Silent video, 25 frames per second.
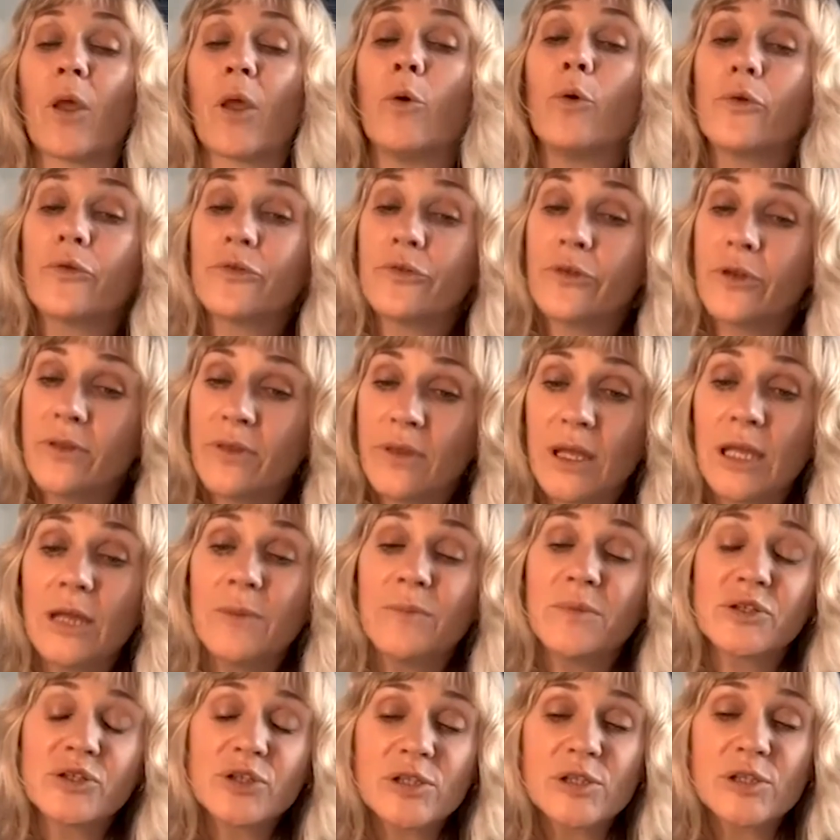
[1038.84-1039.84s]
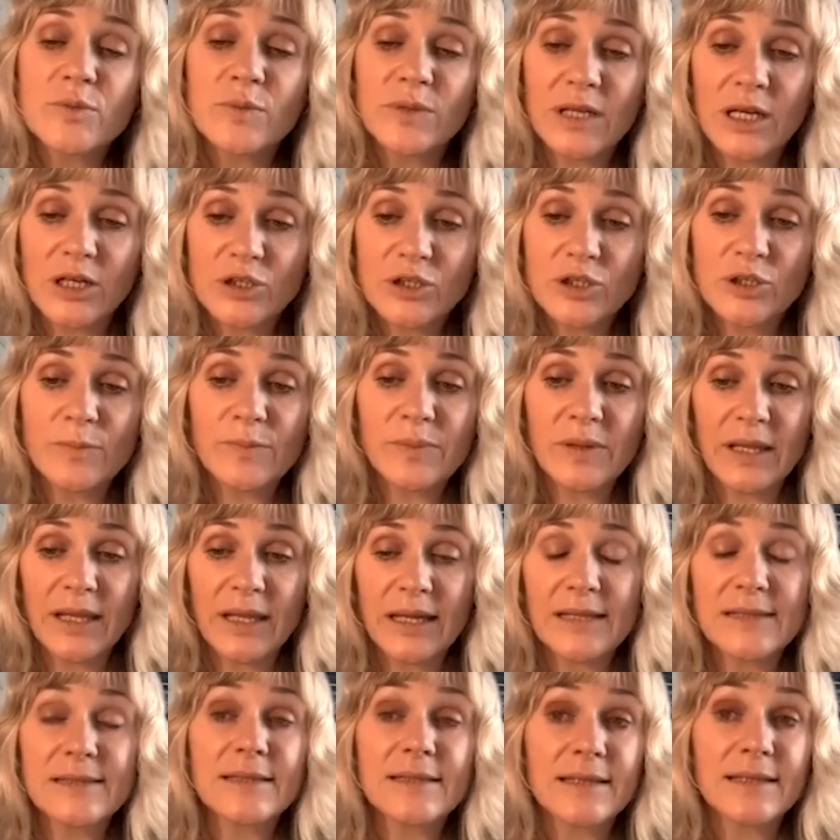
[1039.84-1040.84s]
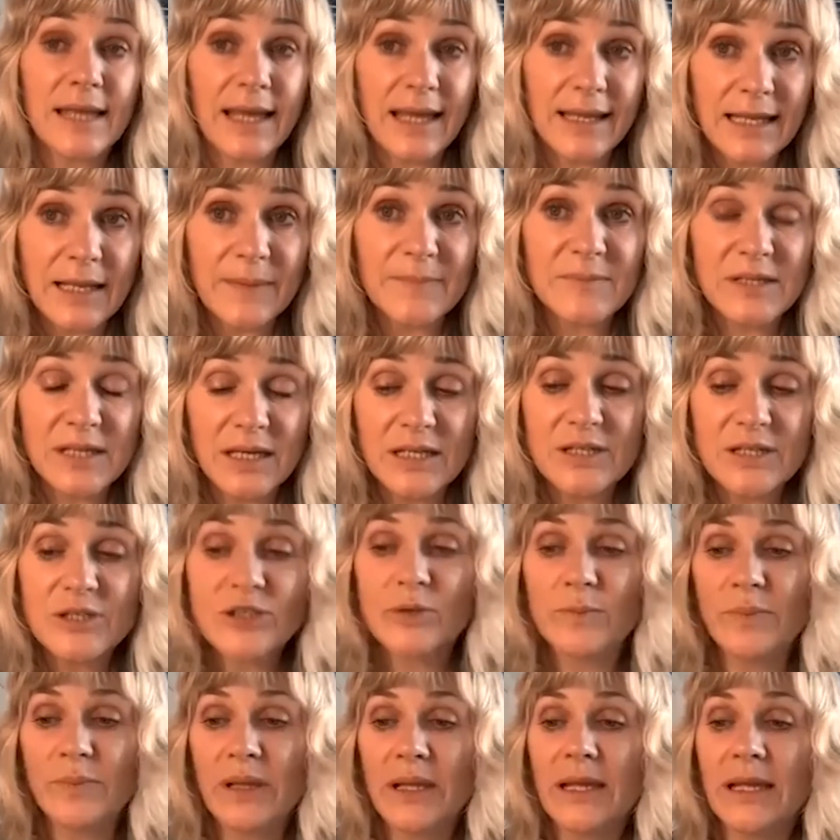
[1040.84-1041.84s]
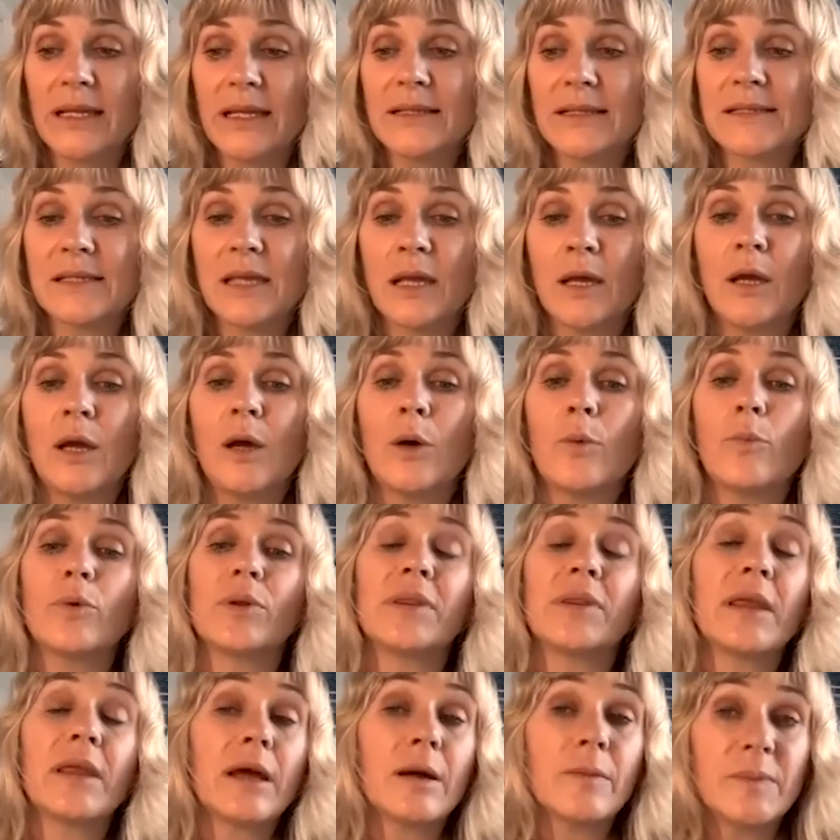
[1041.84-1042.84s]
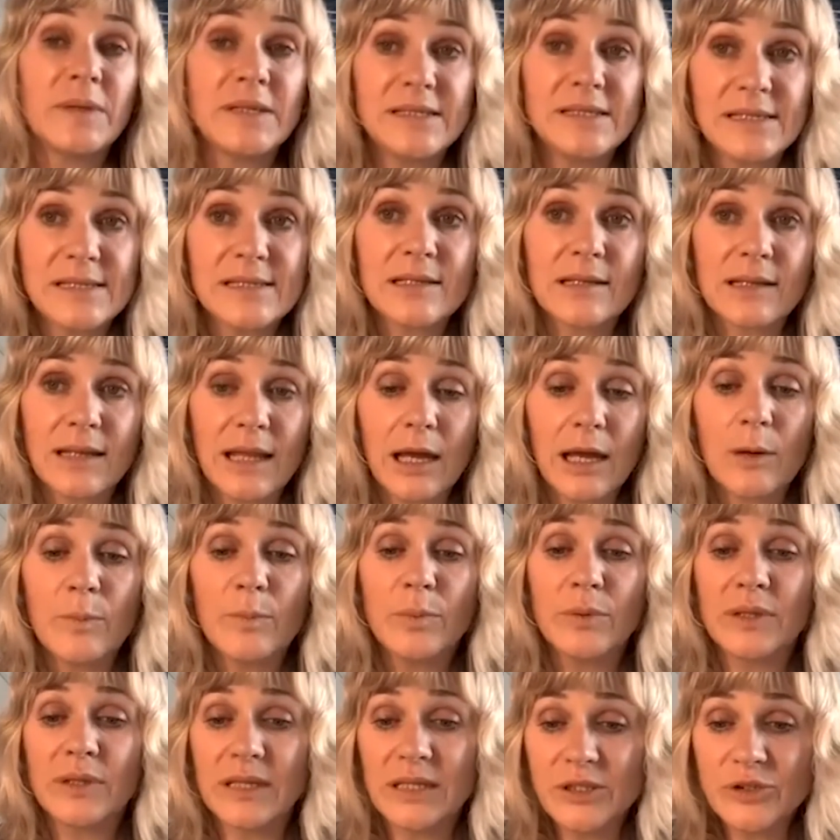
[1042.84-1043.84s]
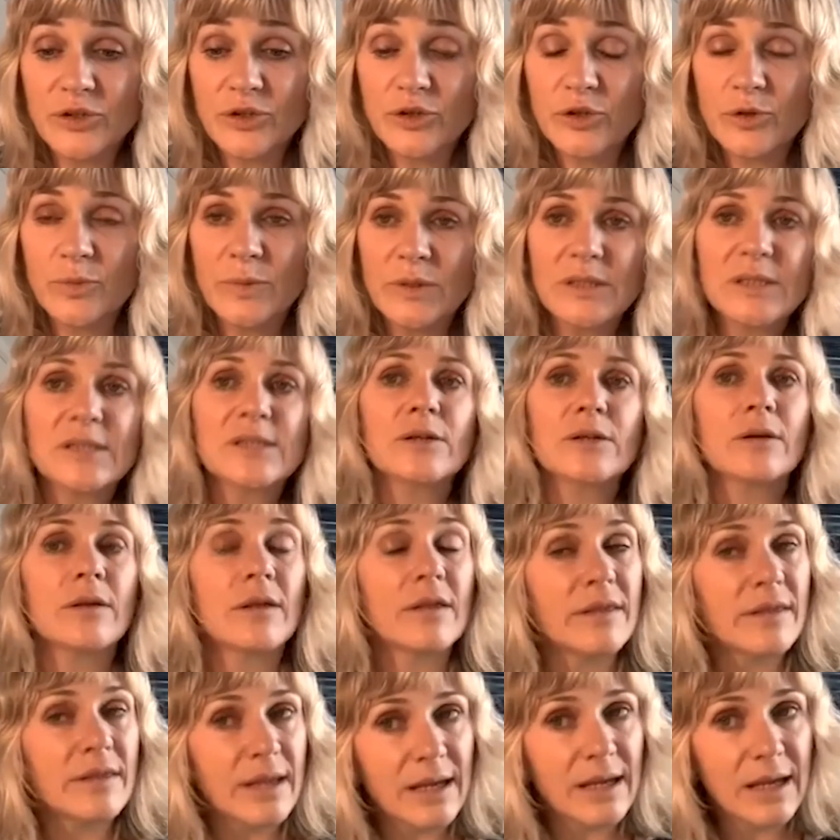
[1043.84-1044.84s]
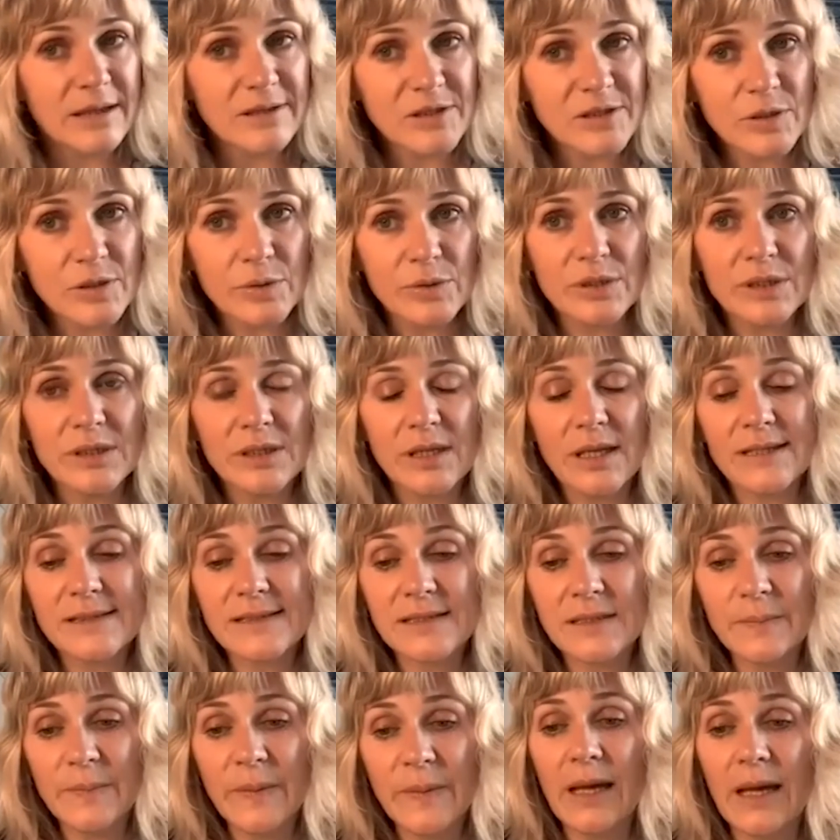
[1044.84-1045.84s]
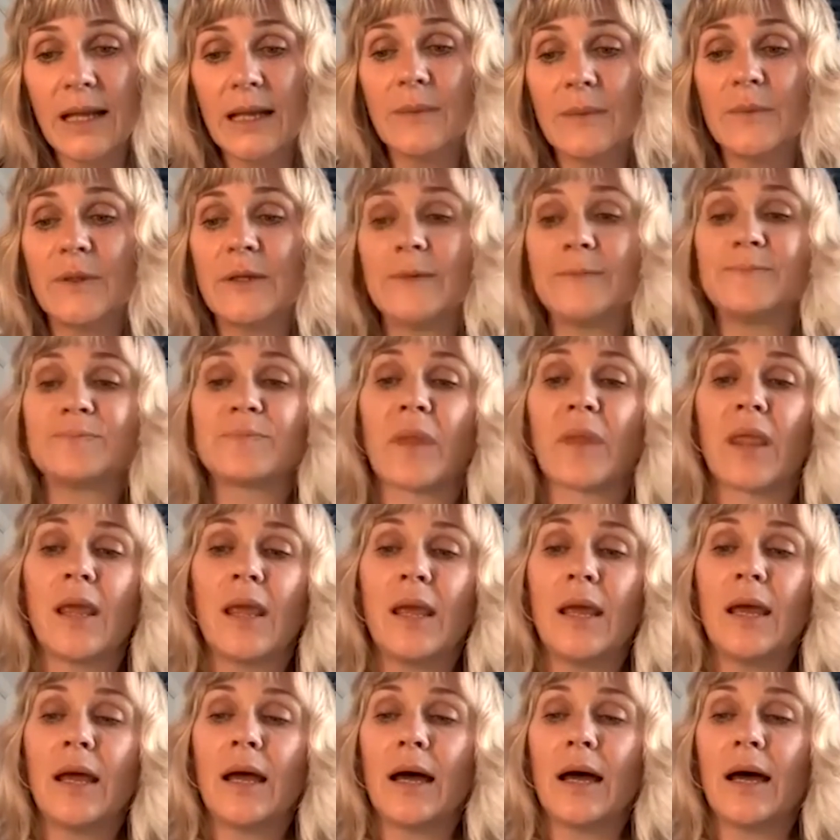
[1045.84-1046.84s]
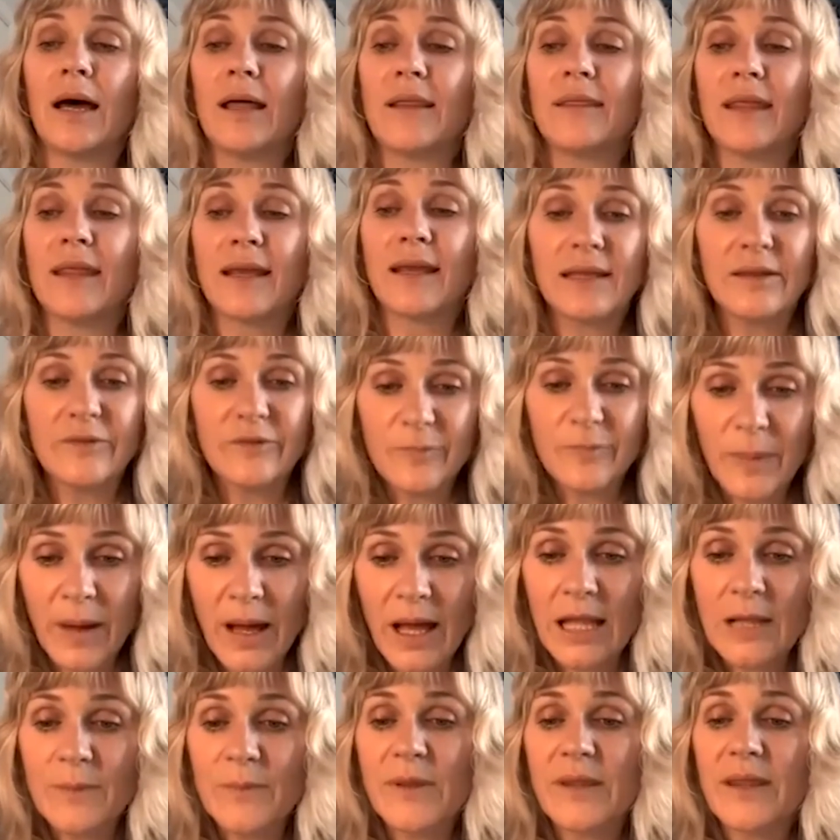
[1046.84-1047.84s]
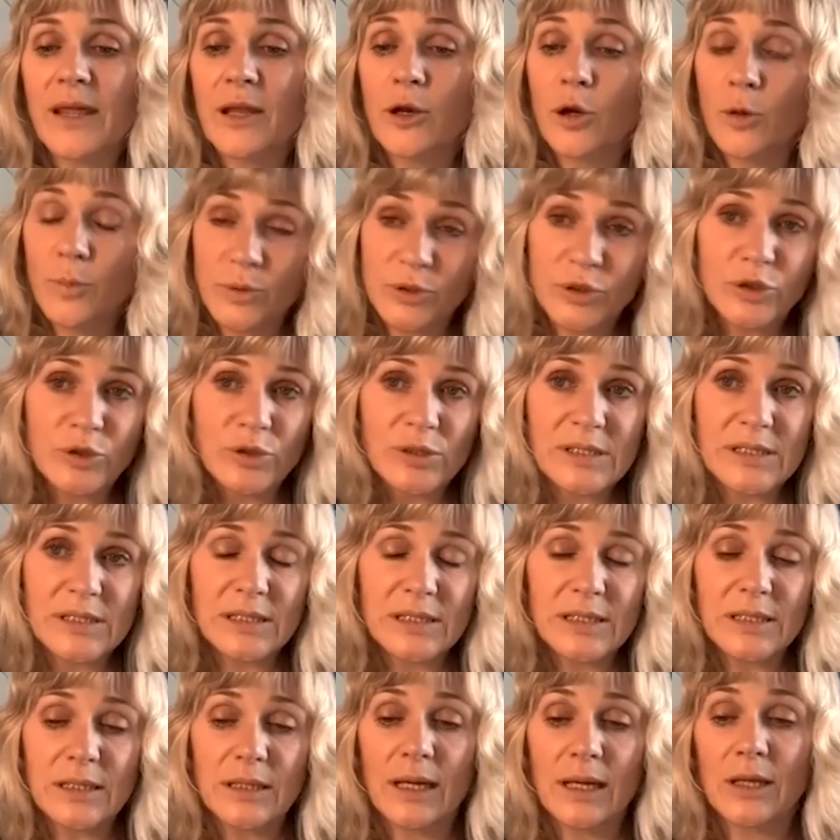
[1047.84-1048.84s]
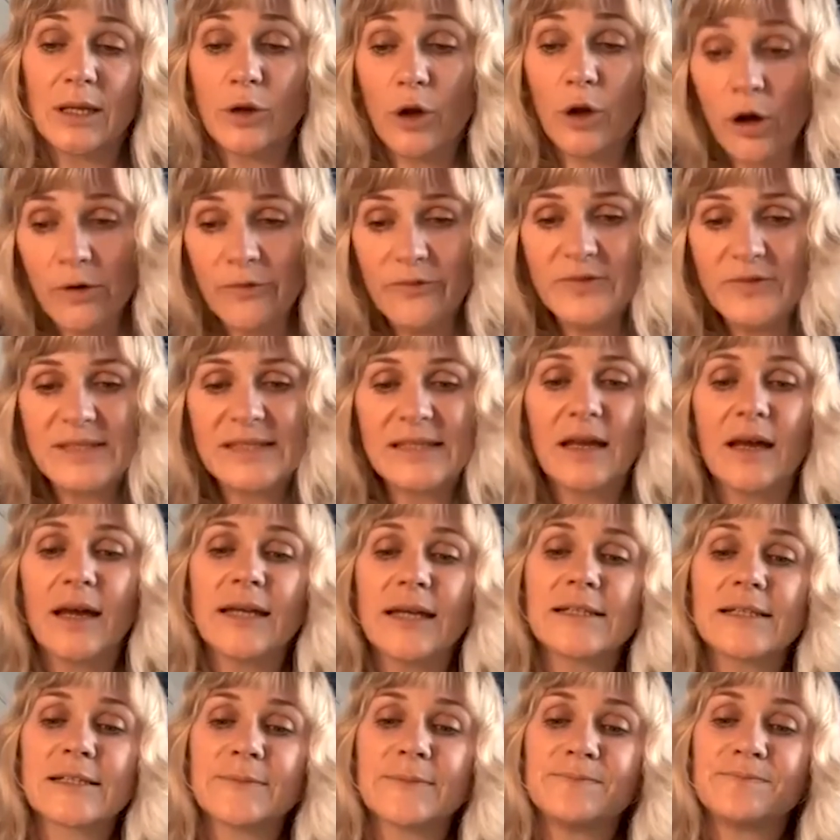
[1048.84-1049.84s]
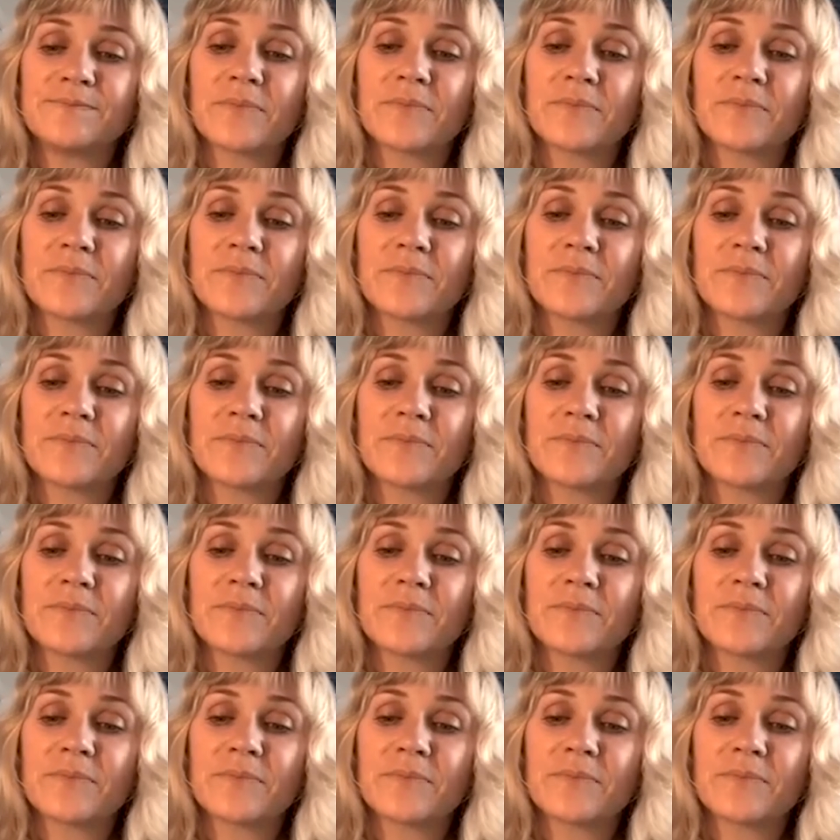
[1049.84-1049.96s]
Also, the emissions reduction plans and adaptation plans will now be disallowable instruments so that they are scrutinised in Parliament. That gives Parliament that opportunity and oversight.